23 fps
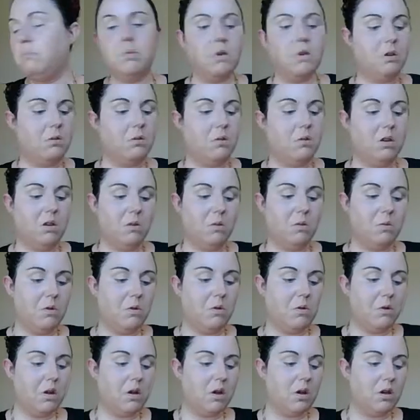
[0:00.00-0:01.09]
book here real
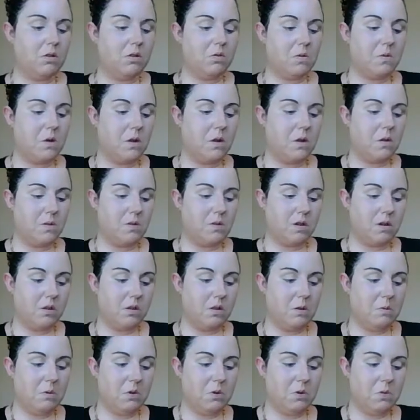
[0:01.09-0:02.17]
quick so I know
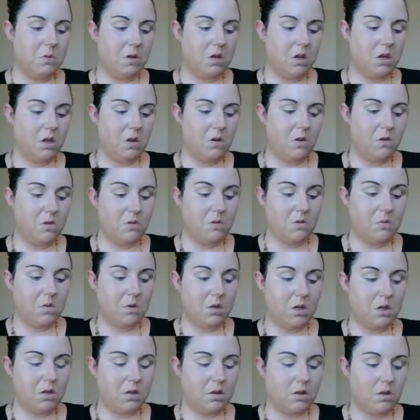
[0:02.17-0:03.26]
exactly which one I used,
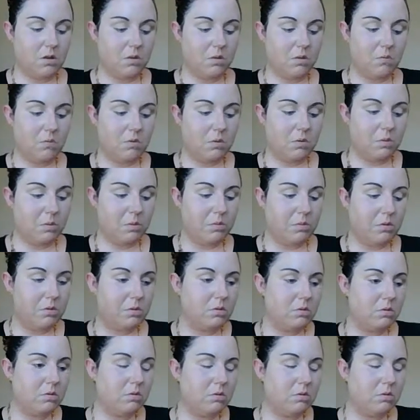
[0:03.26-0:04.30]
because I don't remember.